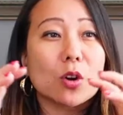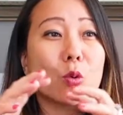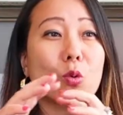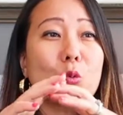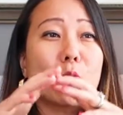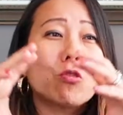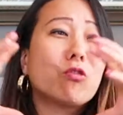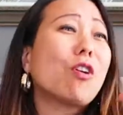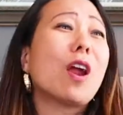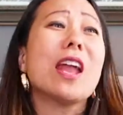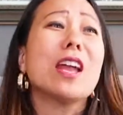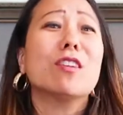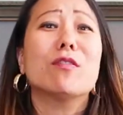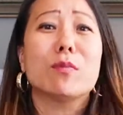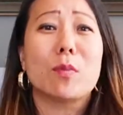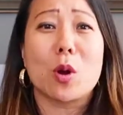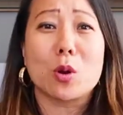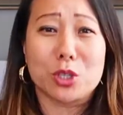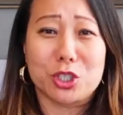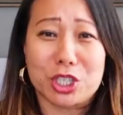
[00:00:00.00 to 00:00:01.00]
array of
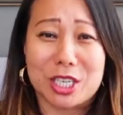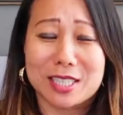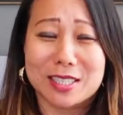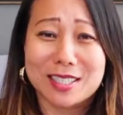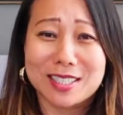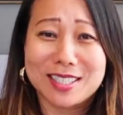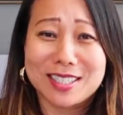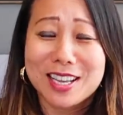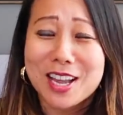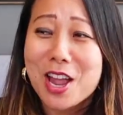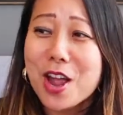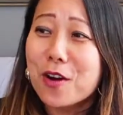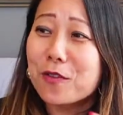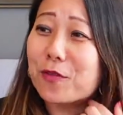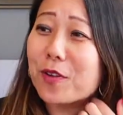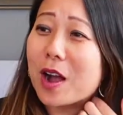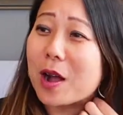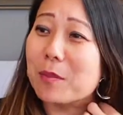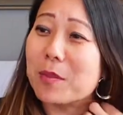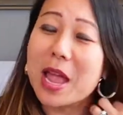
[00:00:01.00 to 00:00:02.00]
emotions
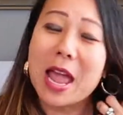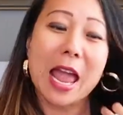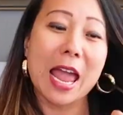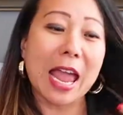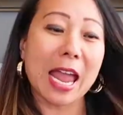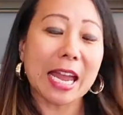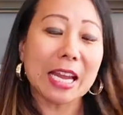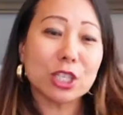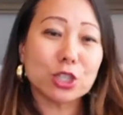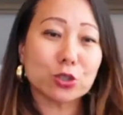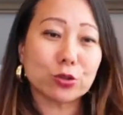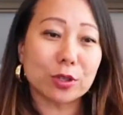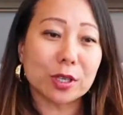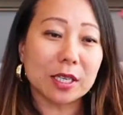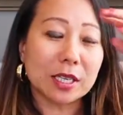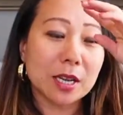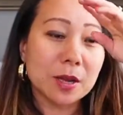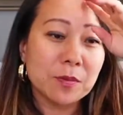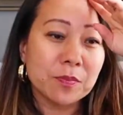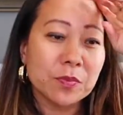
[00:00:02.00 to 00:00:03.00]
from
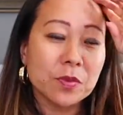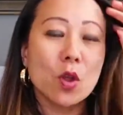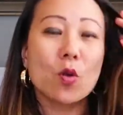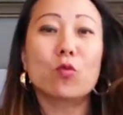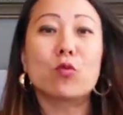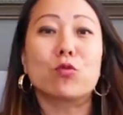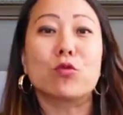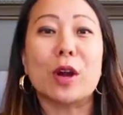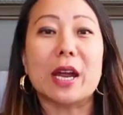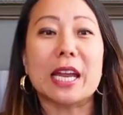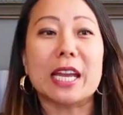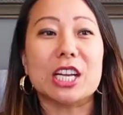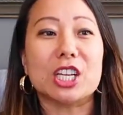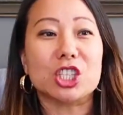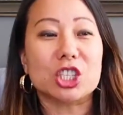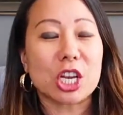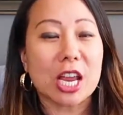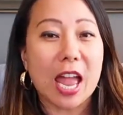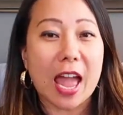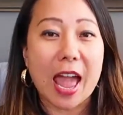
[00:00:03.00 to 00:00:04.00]
hatred,
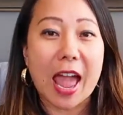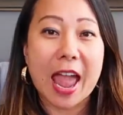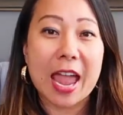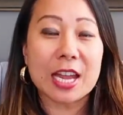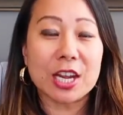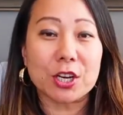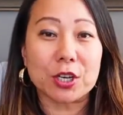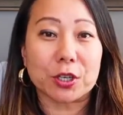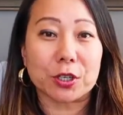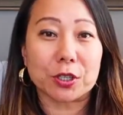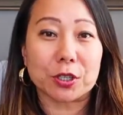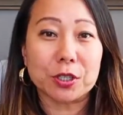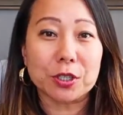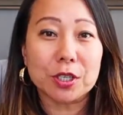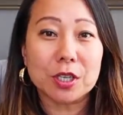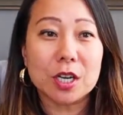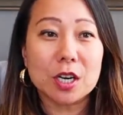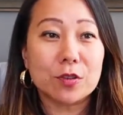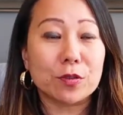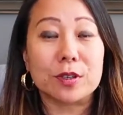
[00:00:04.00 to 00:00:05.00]
rage,
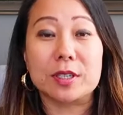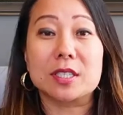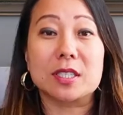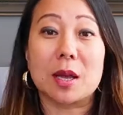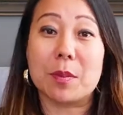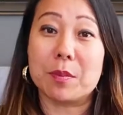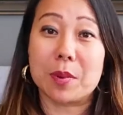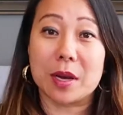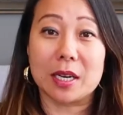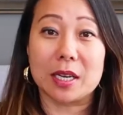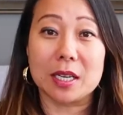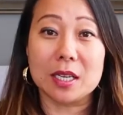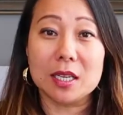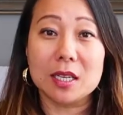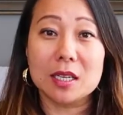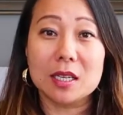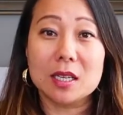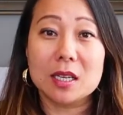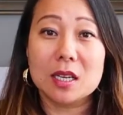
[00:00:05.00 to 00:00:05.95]
anger for somebody,